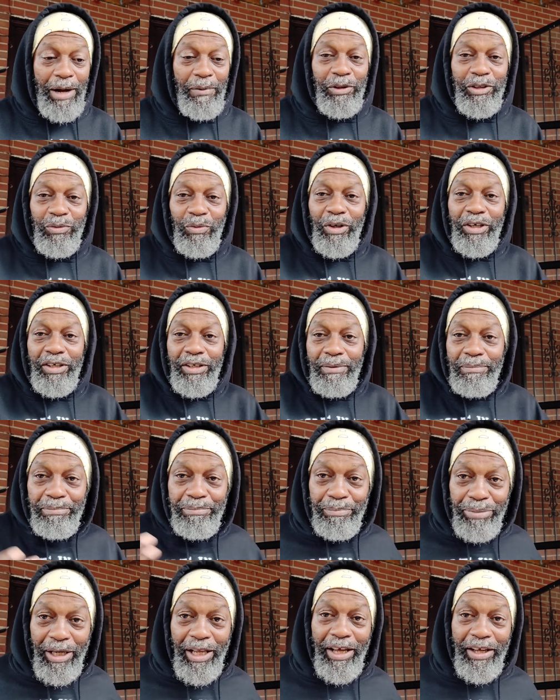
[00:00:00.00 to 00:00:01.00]
I was one of the
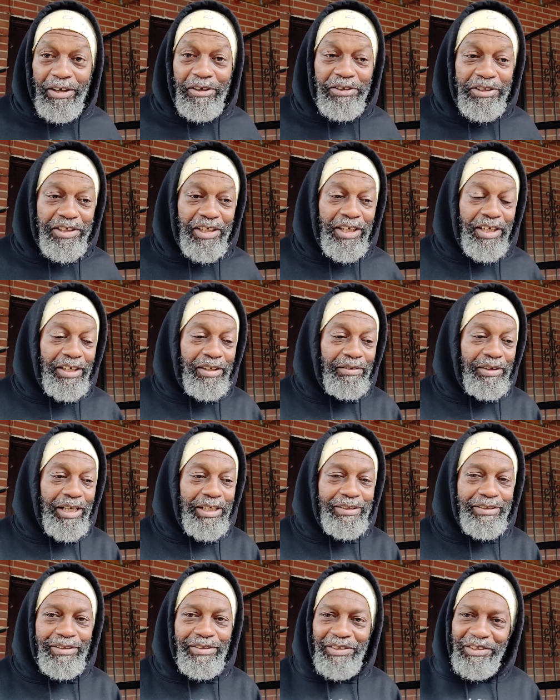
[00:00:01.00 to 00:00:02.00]
planners,
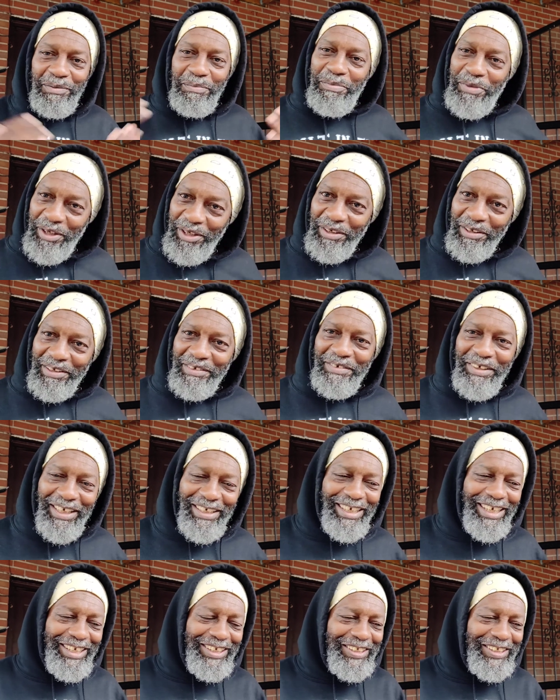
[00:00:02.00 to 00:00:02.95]
right? For some theater, right?